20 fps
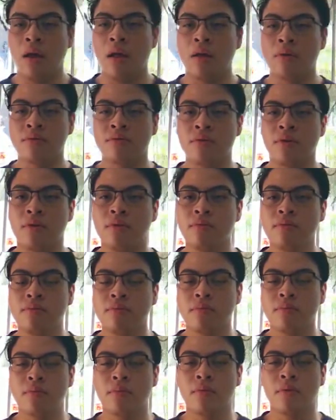Although,
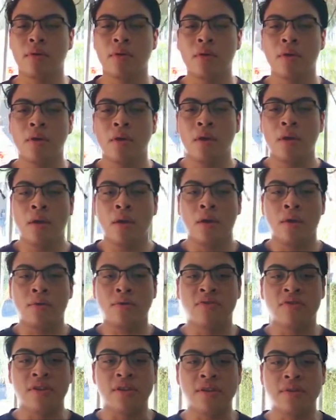
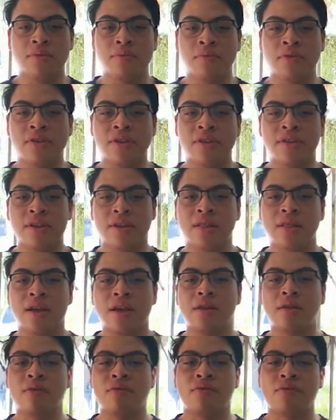coinciding with the
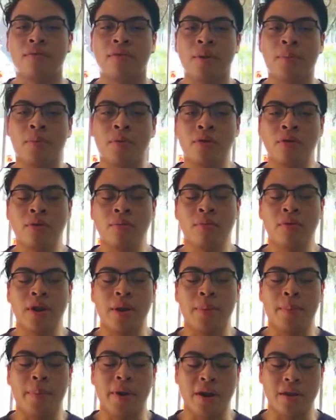decline of Napoleon
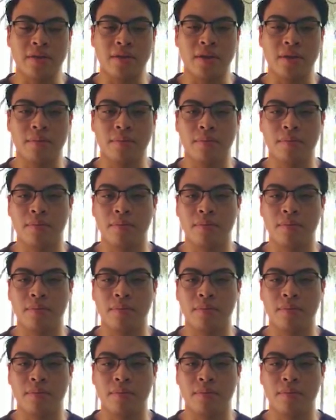Bonaparte,